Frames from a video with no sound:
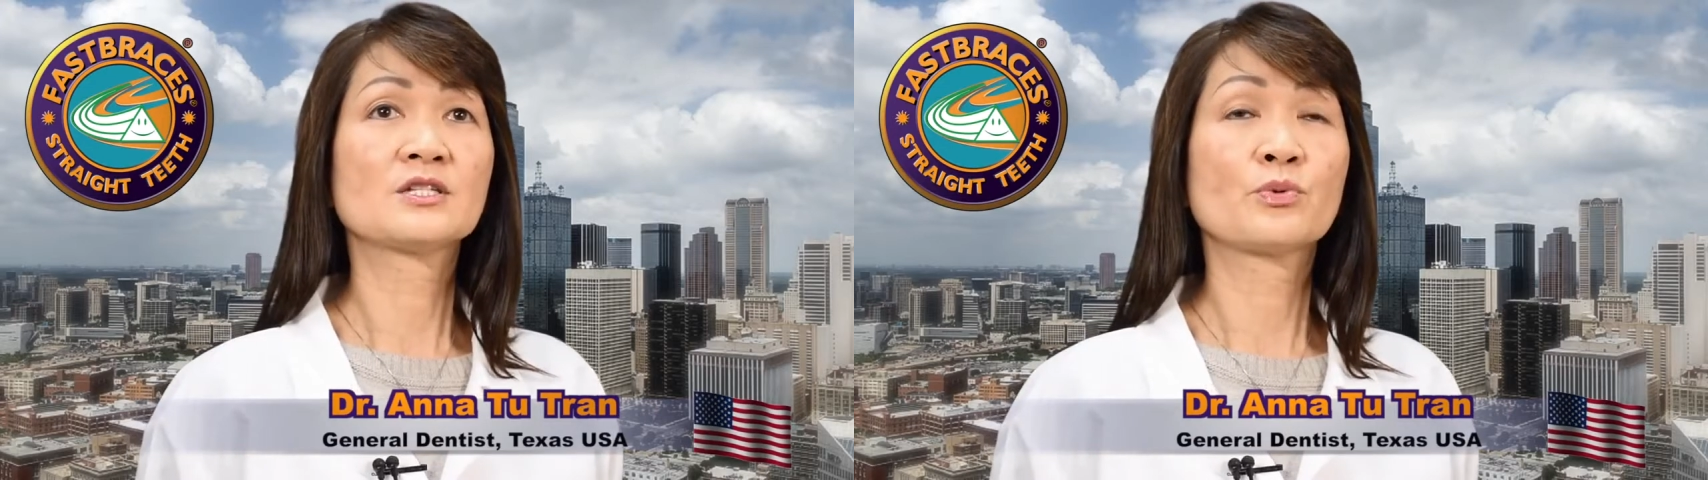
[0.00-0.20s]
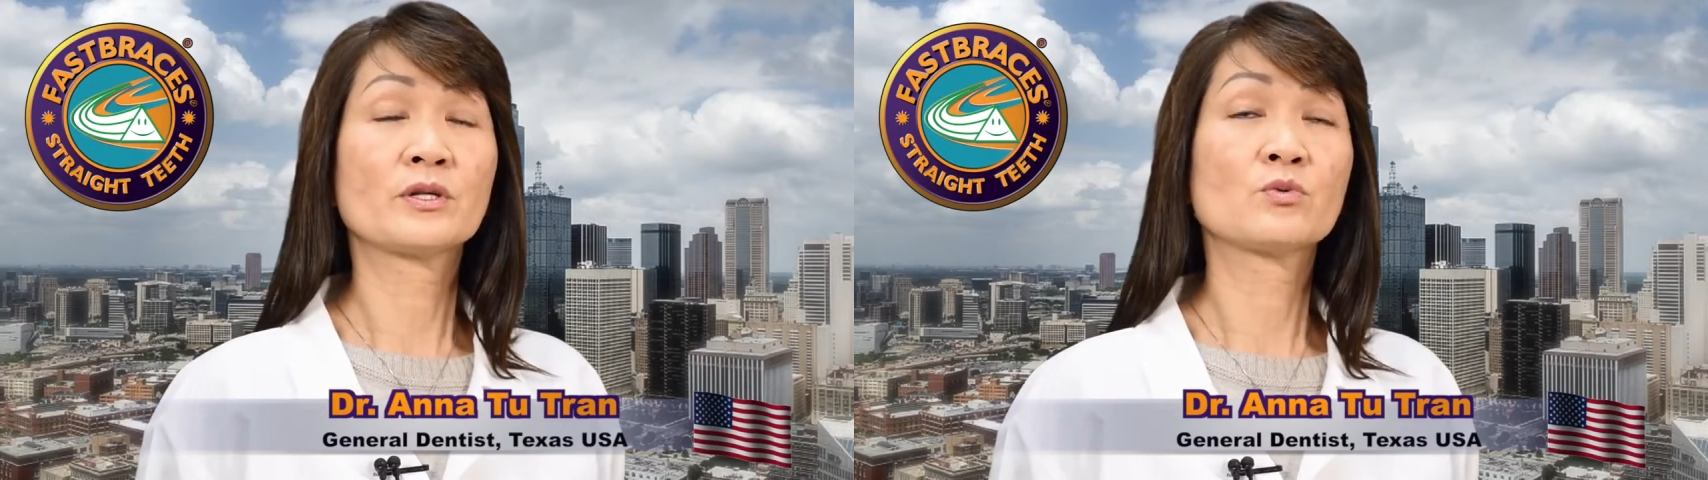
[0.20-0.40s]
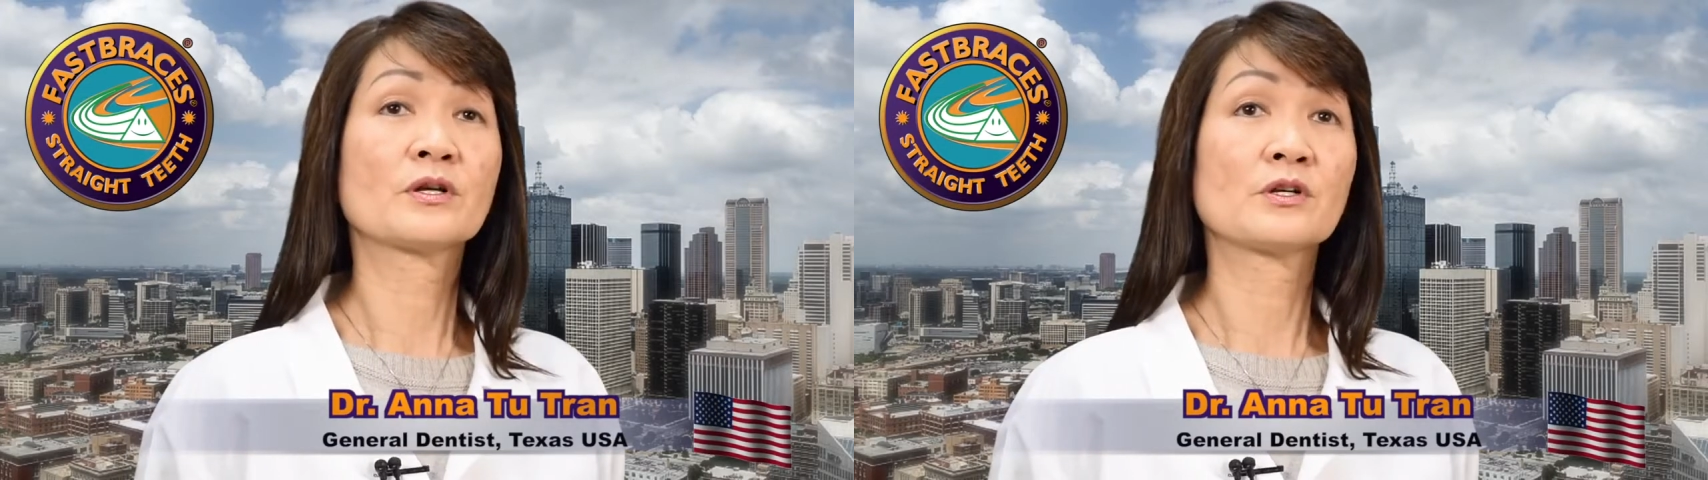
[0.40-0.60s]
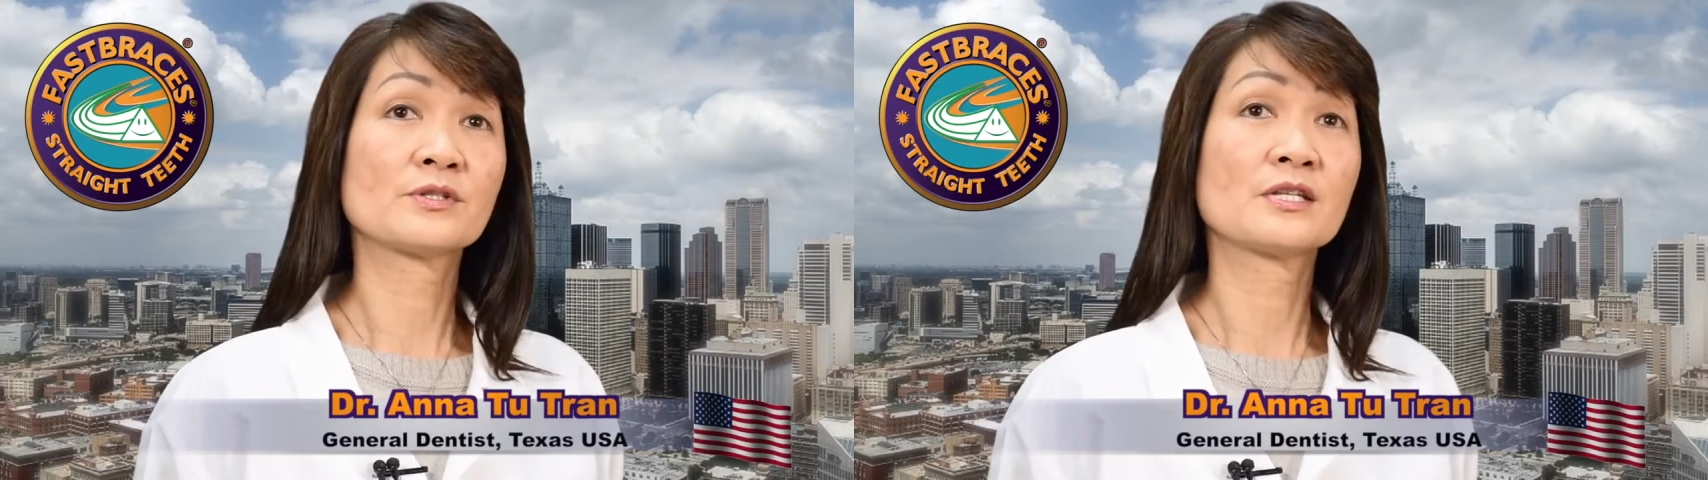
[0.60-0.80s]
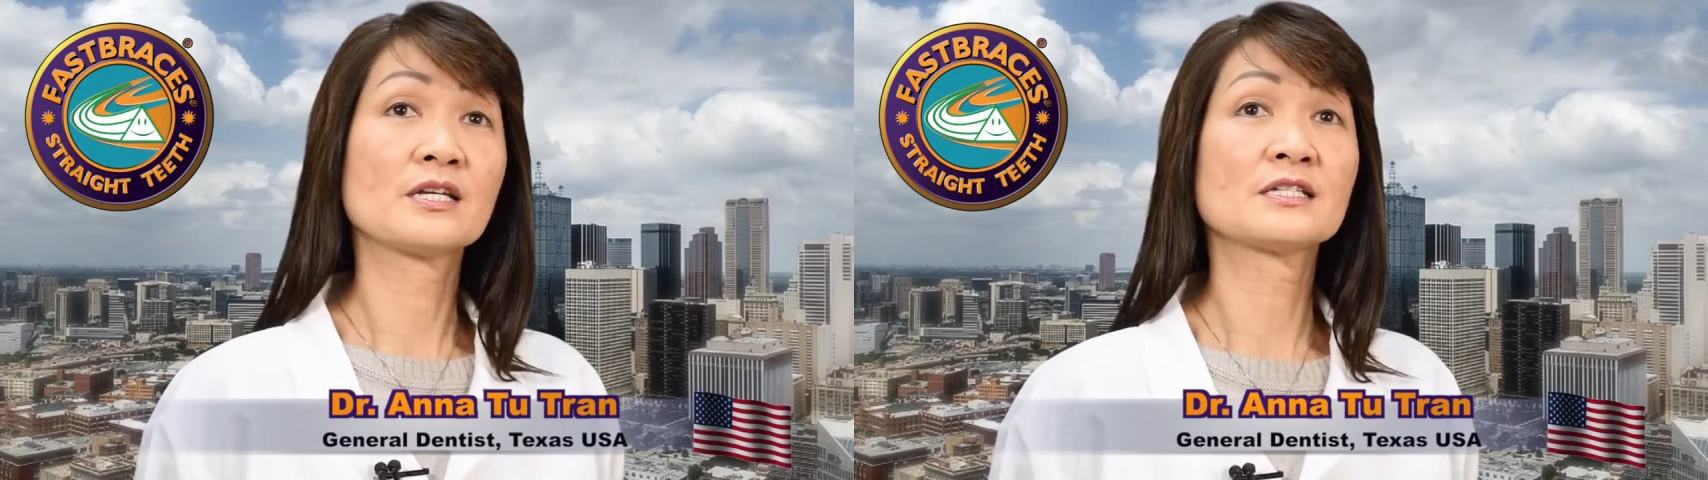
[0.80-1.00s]
Suite one
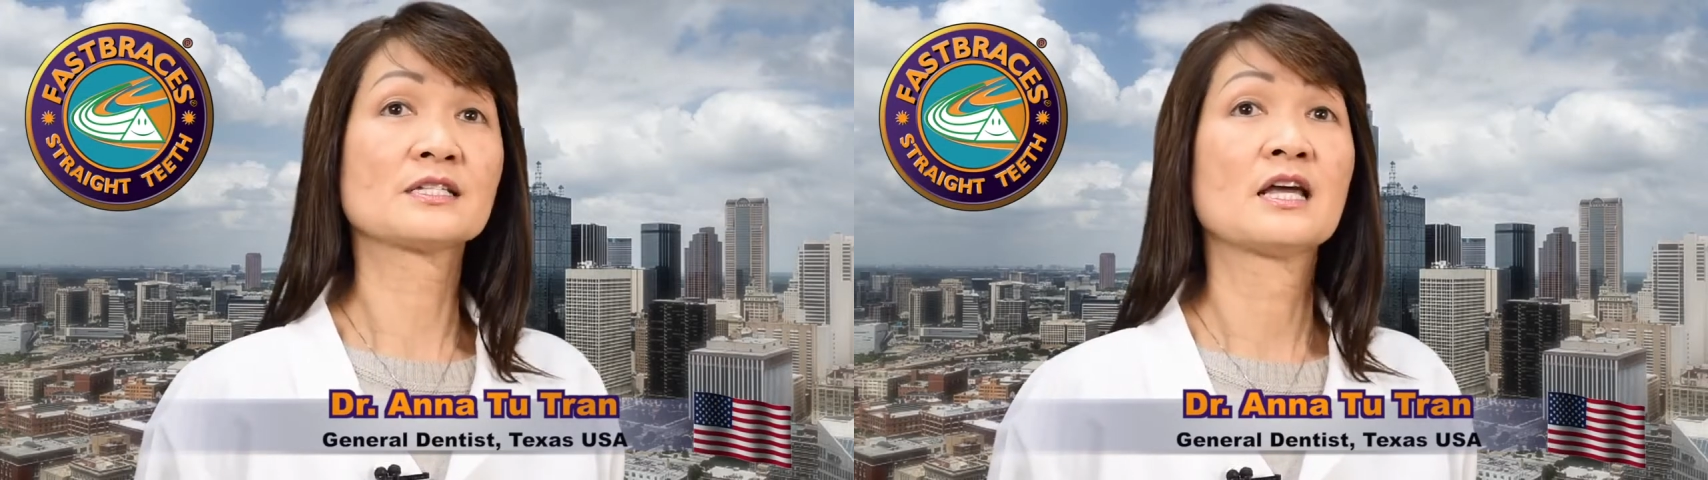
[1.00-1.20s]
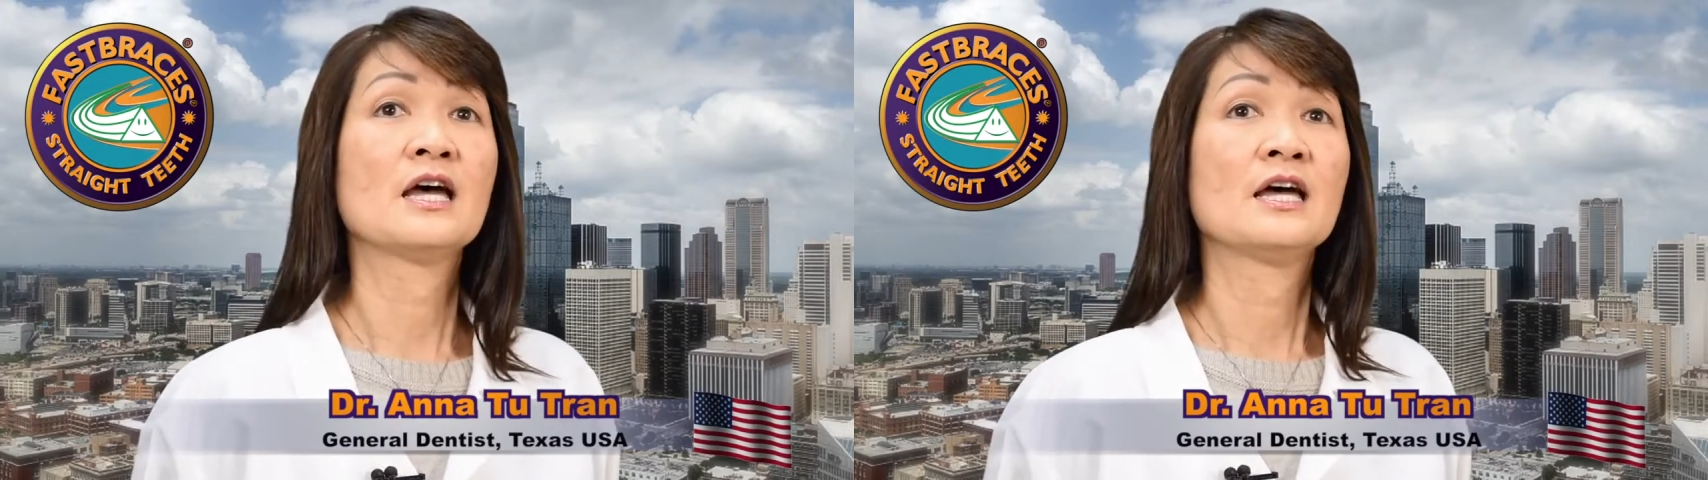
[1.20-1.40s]
oh six